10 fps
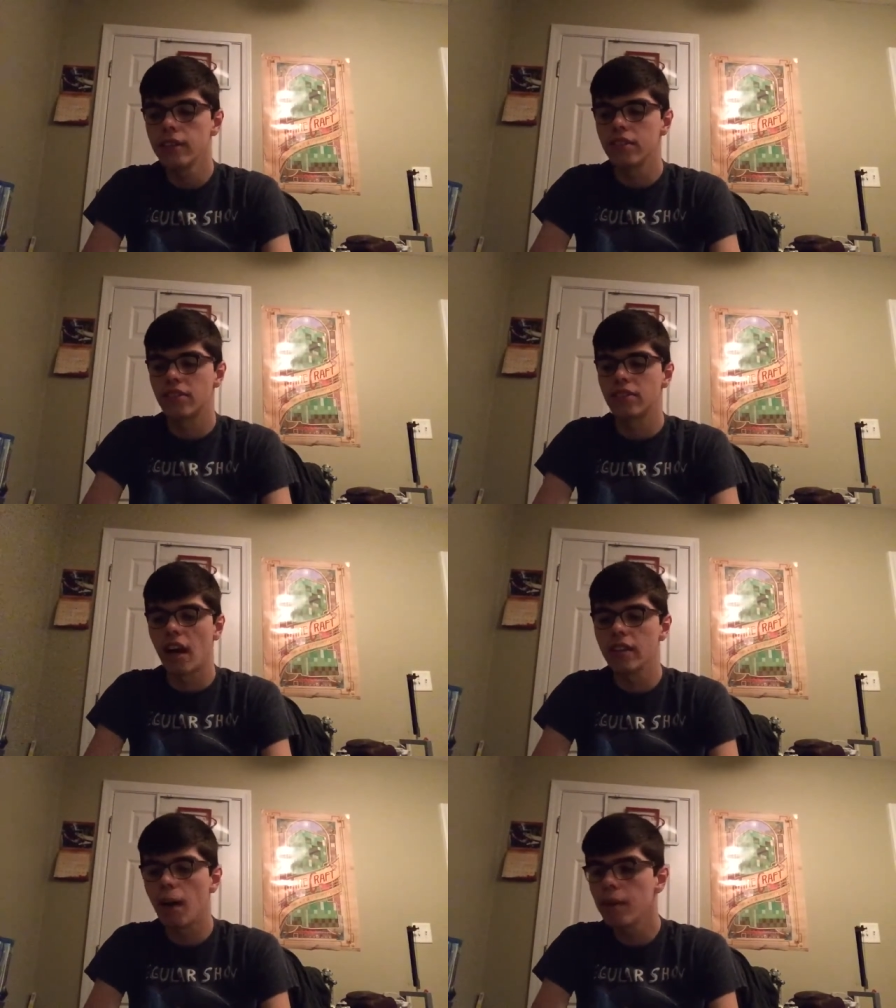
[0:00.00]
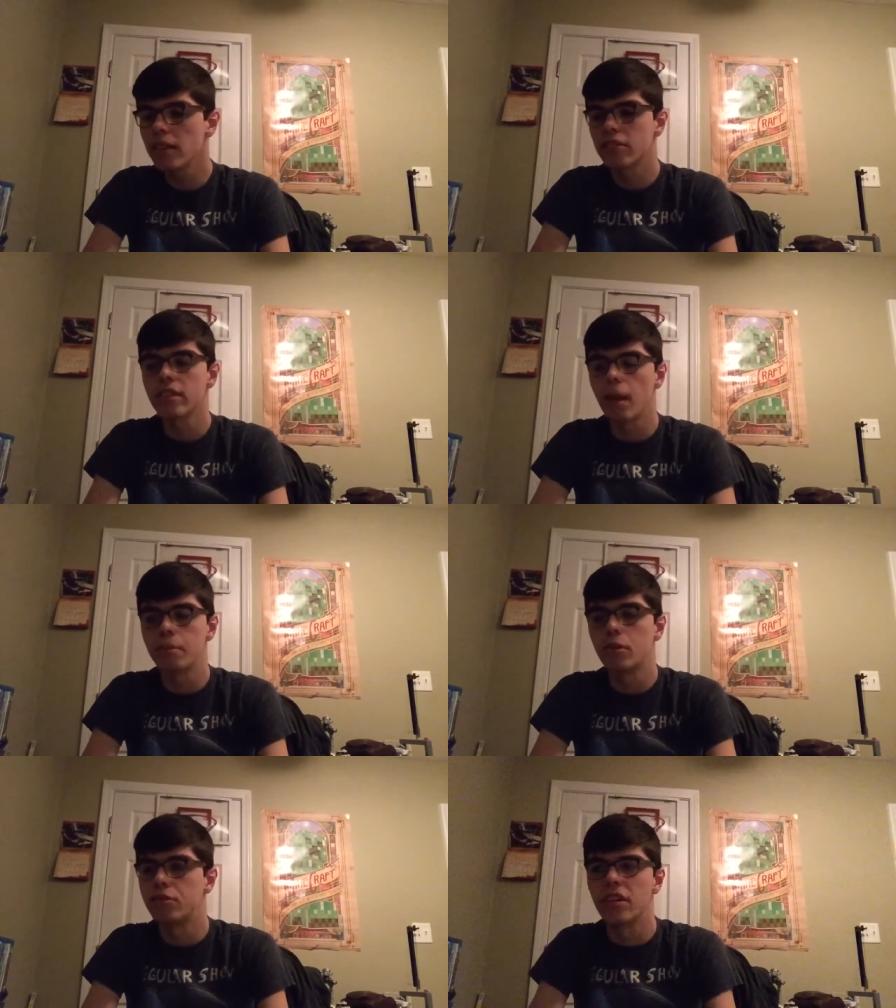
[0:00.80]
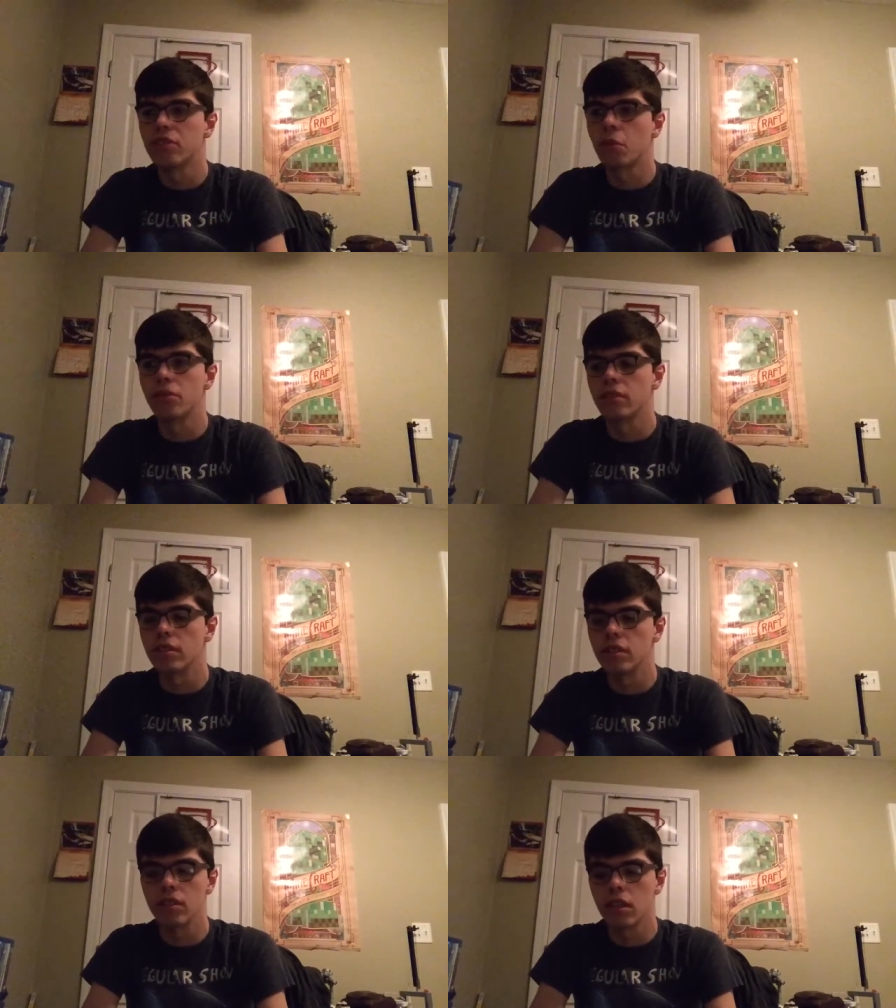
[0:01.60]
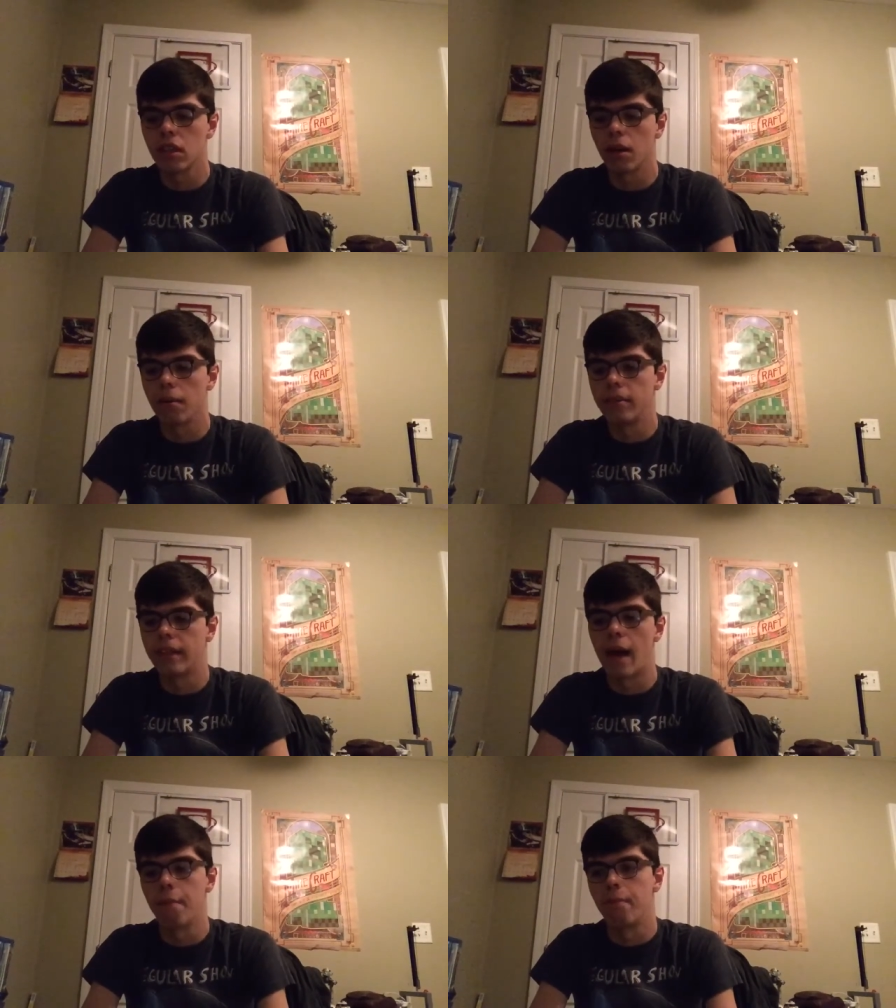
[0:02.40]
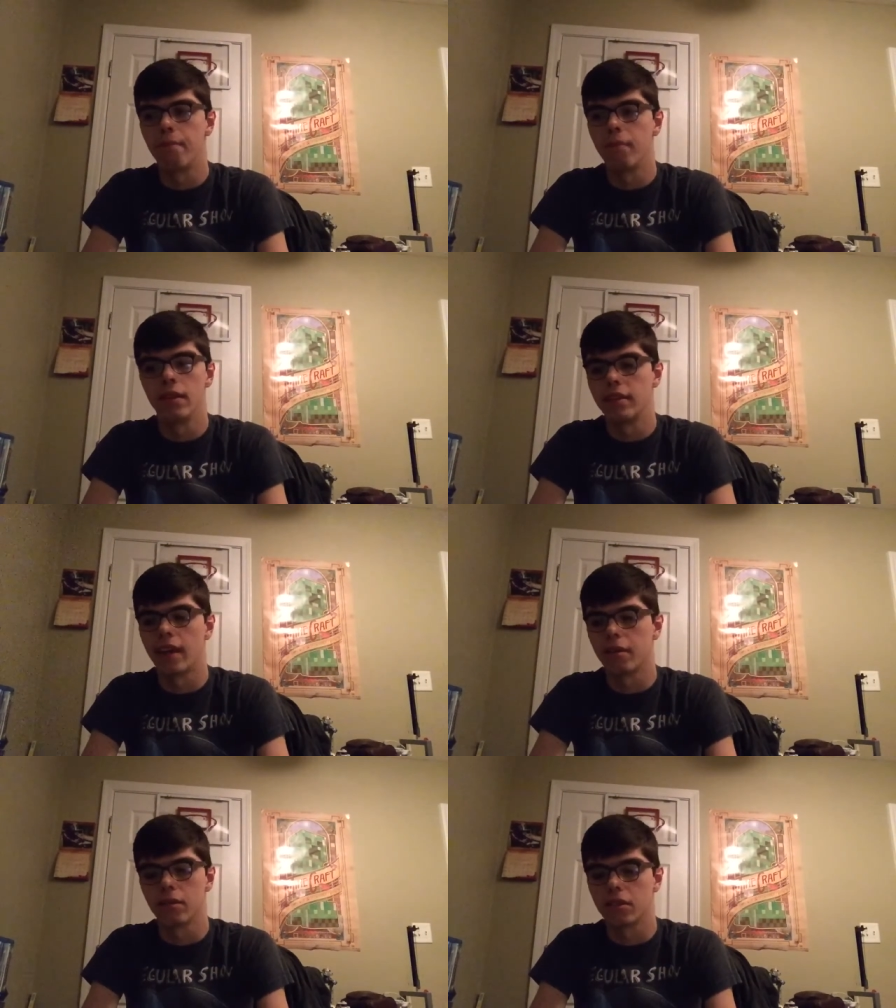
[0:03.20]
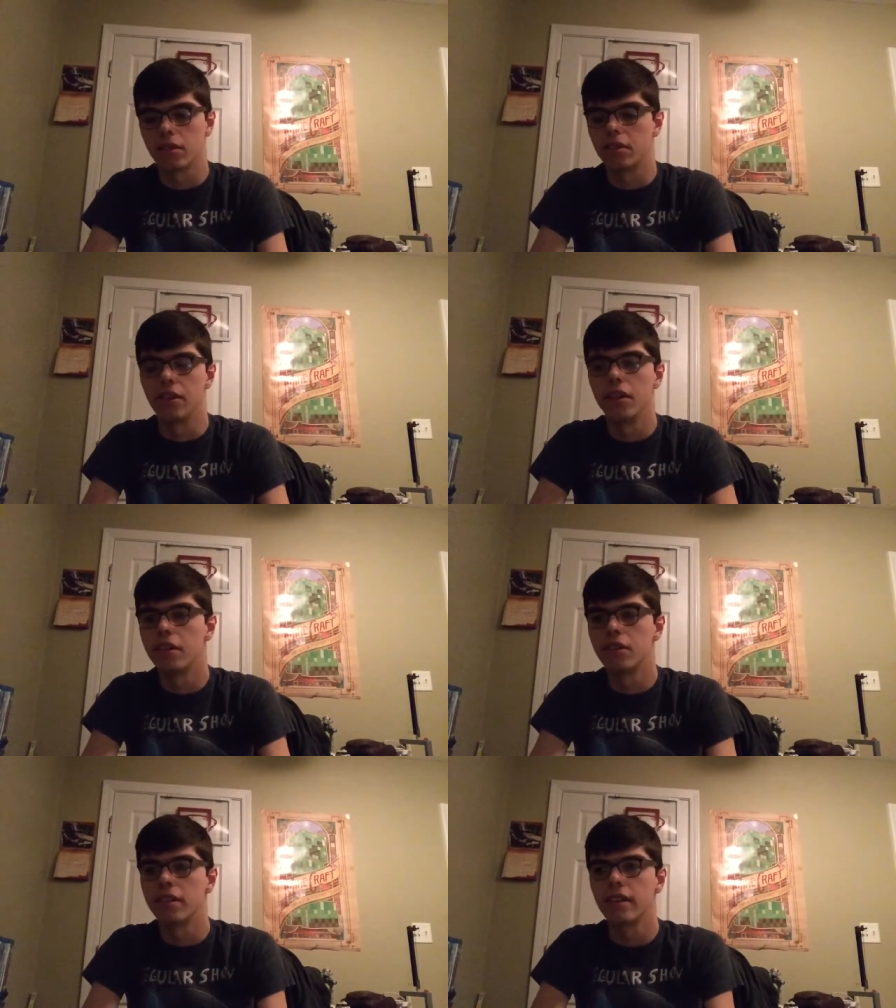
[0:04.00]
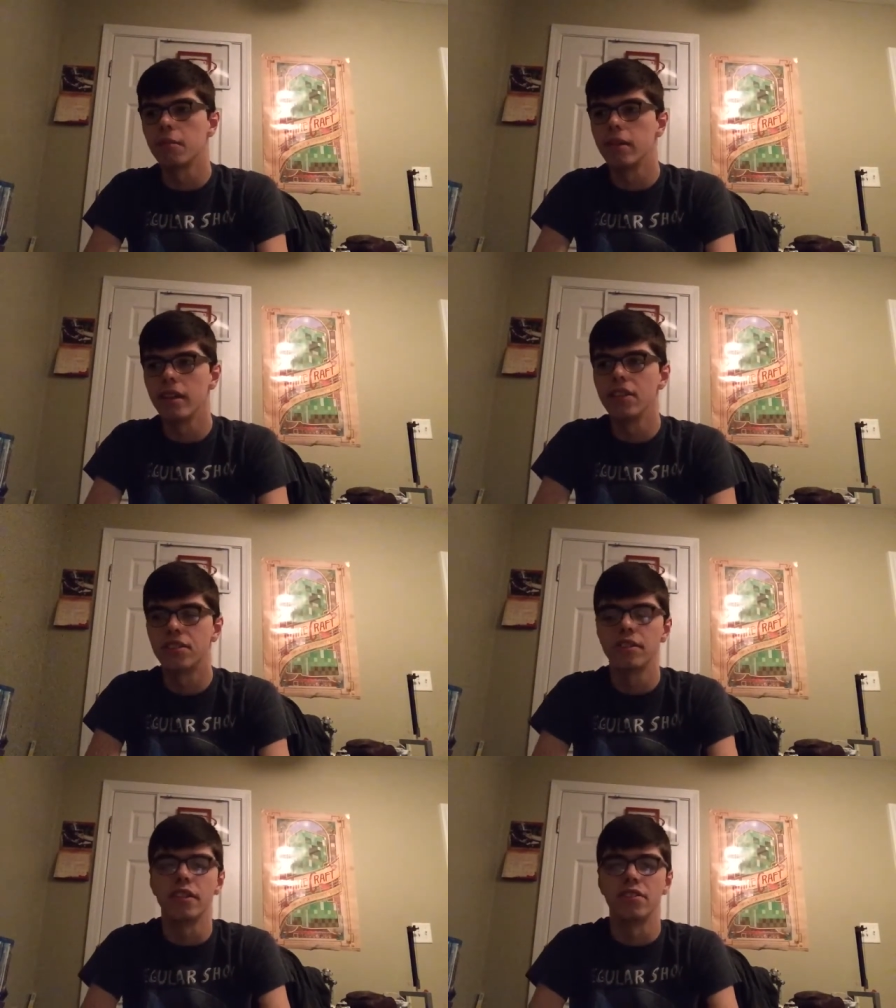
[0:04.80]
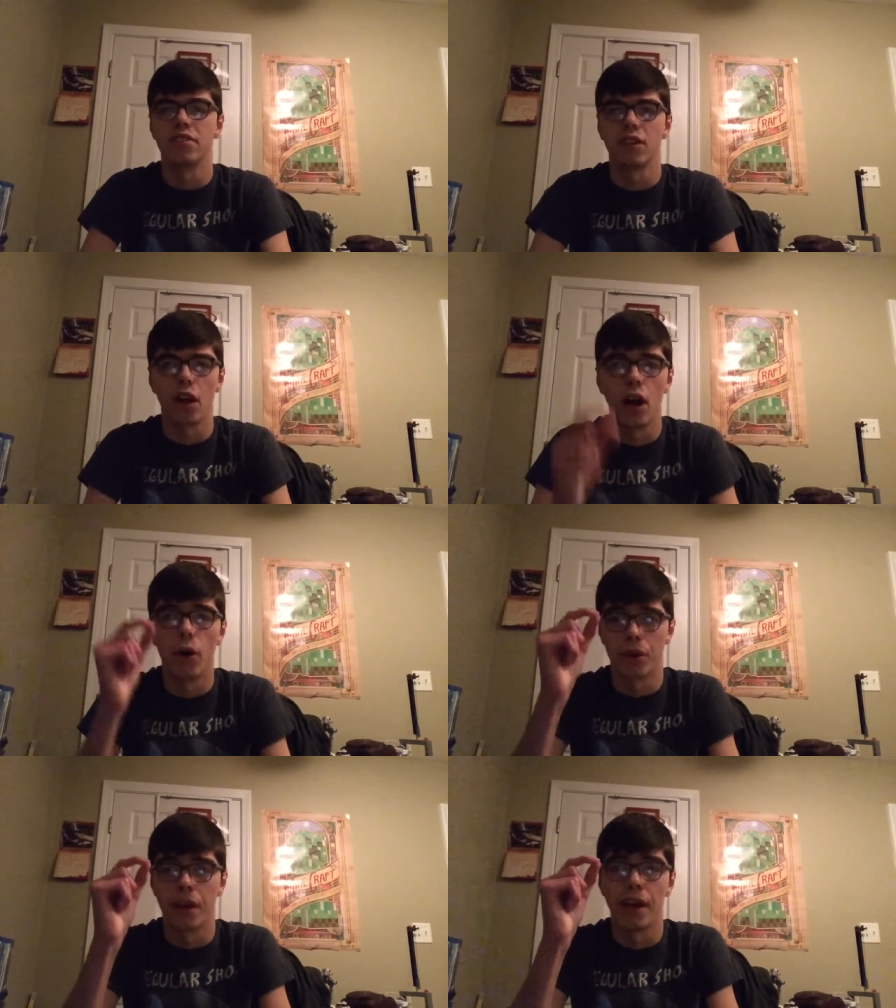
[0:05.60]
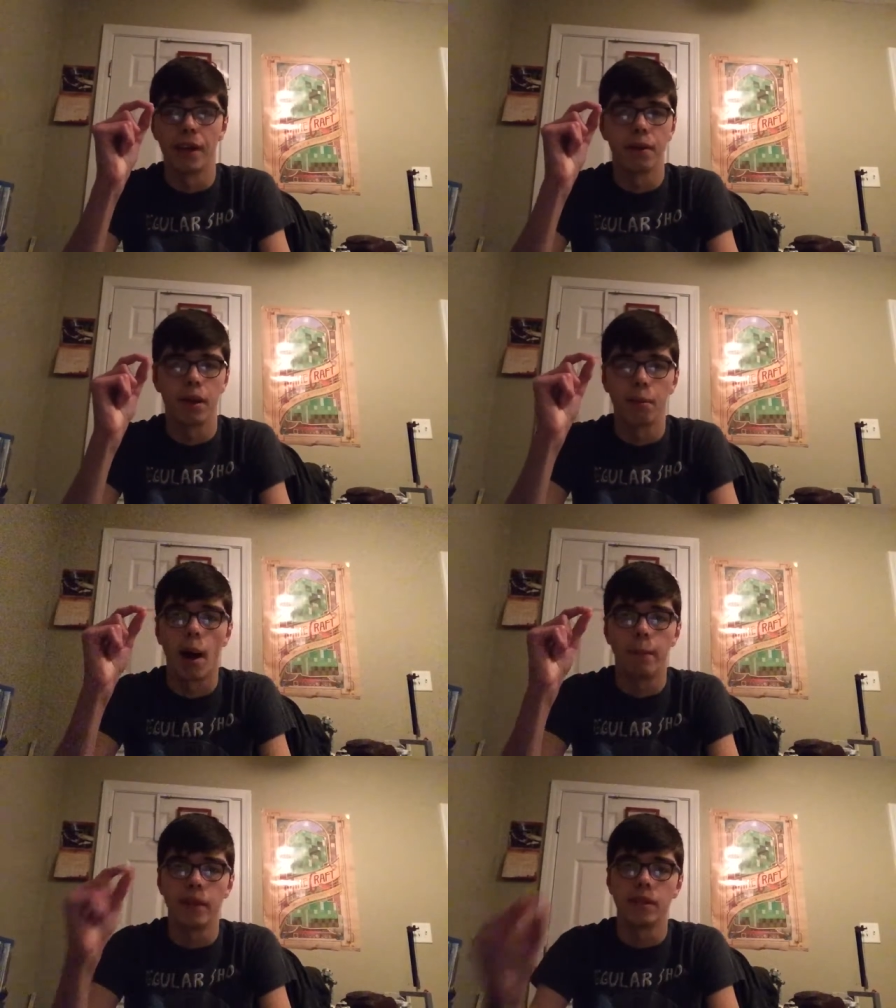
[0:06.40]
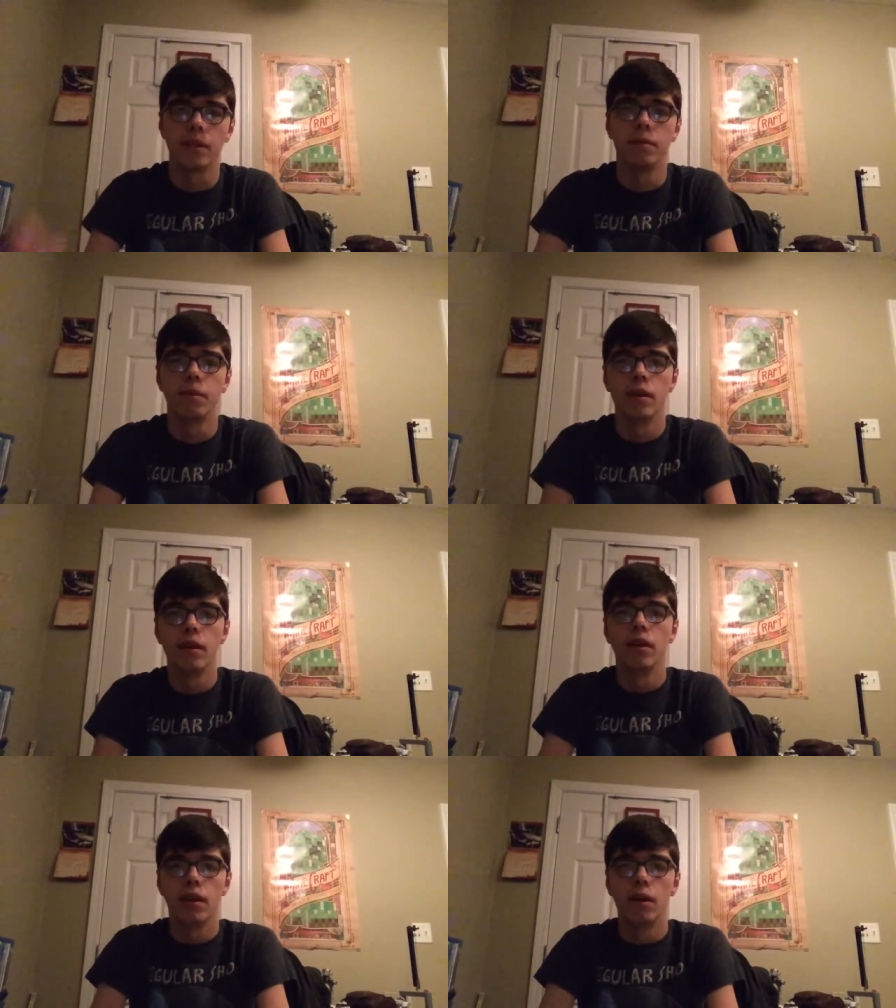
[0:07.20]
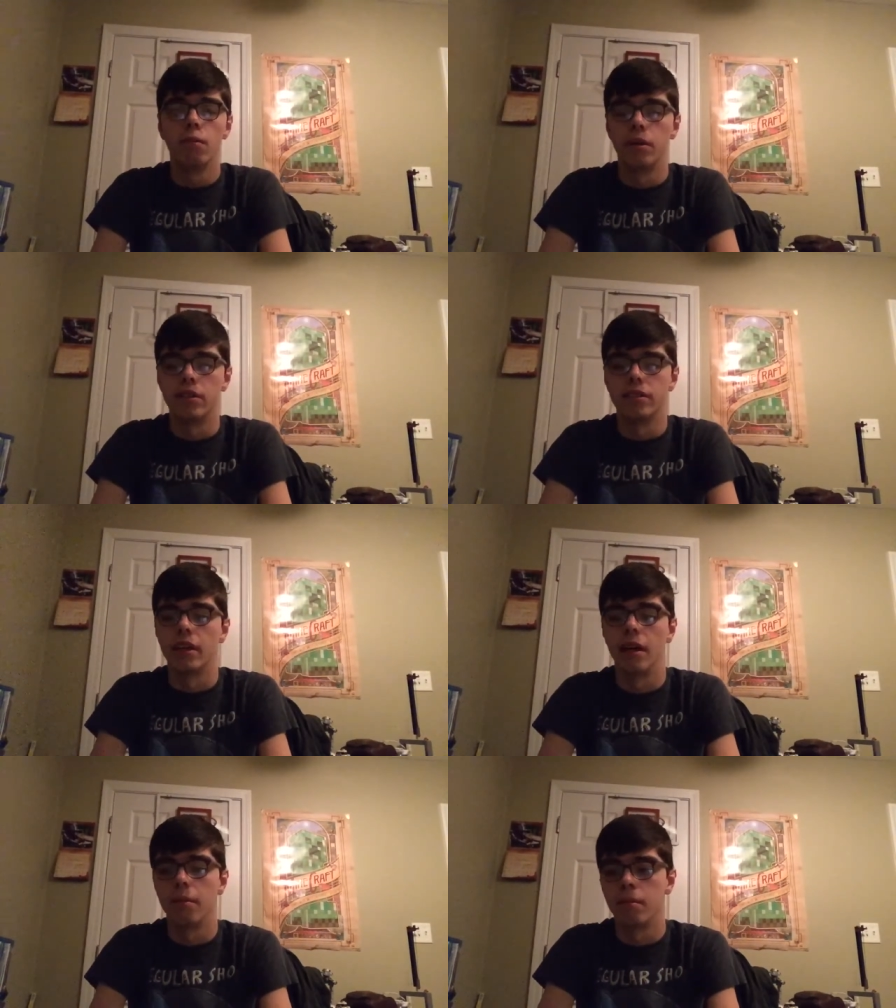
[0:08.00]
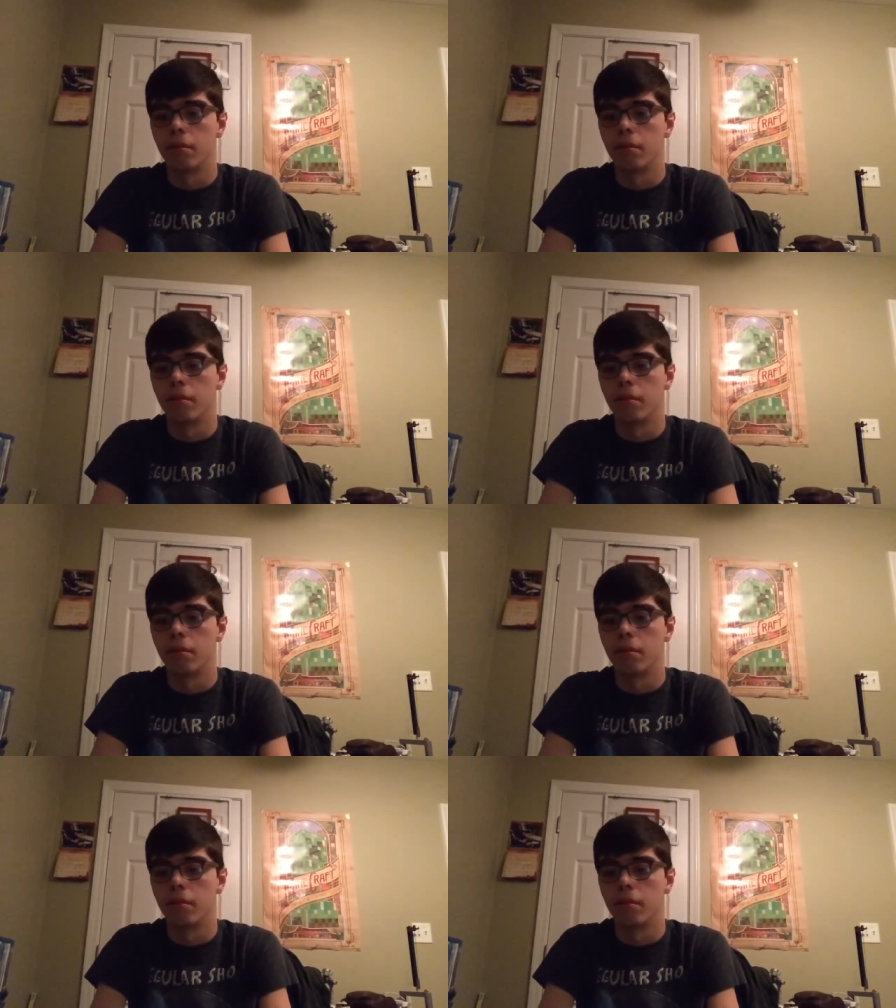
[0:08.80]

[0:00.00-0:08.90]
saying episode six wasn't that good or anything, but it's just okay, in my opinion. But yeah.